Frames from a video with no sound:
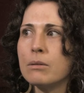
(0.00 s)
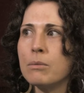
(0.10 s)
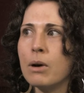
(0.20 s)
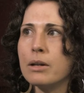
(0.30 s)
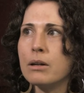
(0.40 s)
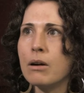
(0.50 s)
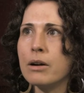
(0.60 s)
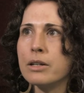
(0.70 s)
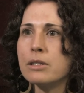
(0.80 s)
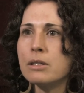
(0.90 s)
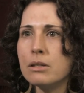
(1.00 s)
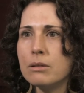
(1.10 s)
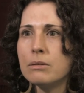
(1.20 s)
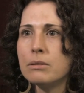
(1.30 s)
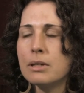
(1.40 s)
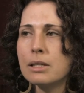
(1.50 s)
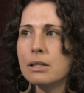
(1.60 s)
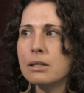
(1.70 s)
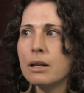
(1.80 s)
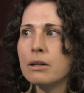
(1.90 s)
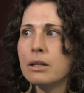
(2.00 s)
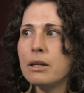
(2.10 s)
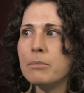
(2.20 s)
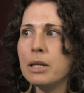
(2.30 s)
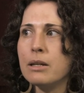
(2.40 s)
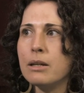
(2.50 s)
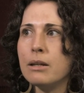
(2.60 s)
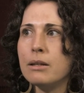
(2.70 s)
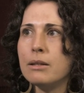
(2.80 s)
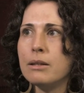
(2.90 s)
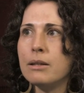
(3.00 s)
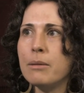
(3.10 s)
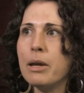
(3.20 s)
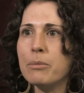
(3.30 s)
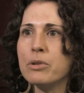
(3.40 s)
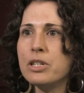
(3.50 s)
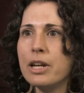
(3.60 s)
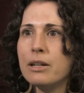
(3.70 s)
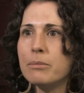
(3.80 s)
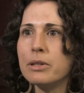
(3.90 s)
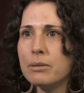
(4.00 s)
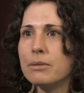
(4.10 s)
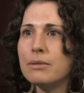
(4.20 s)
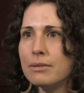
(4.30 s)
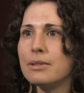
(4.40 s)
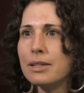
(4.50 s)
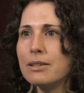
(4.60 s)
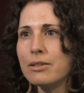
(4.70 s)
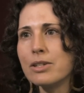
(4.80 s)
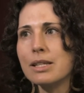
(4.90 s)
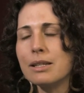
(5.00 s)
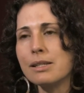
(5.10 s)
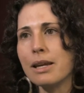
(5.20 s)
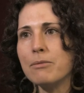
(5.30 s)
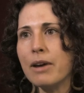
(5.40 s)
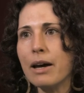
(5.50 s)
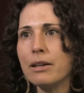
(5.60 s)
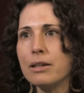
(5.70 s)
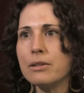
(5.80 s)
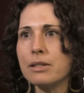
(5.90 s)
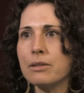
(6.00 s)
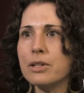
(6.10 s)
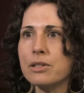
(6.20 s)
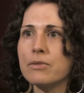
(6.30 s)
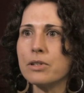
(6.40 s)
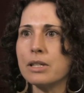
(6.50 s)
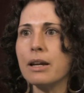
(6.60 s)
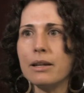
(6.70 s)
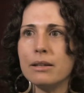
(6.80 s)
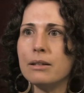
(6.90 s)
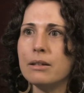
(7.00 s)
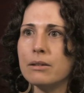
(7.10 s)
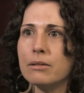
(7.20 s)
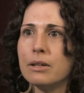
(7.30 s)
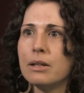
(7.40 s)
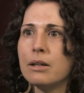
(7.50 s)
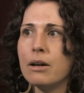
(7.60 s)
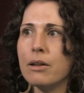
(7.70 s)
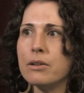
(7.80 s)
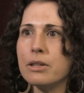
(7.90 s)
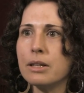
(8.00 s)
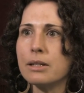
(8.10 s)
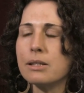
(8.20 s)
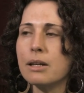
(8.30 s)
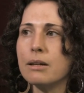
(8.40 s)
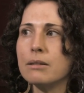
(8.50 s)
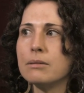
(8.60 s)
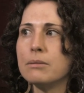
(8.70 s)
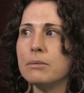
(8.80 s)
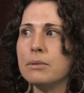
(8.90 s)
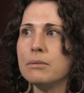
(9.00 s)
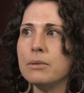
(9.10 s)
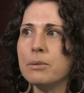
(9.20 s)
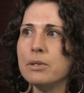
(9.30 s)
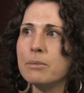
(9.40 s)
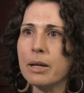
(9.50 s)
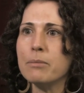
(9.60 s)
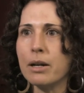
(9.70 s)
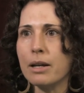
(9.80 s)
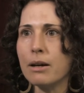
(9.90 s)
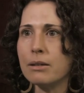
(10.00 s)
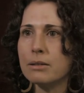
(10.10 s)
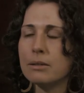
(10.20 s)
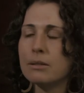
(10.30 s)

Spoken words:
what artists do necessarily. I mean, they may appreciate it, but there isn't the same value as there is for, say, you know, other things that we would spend money on.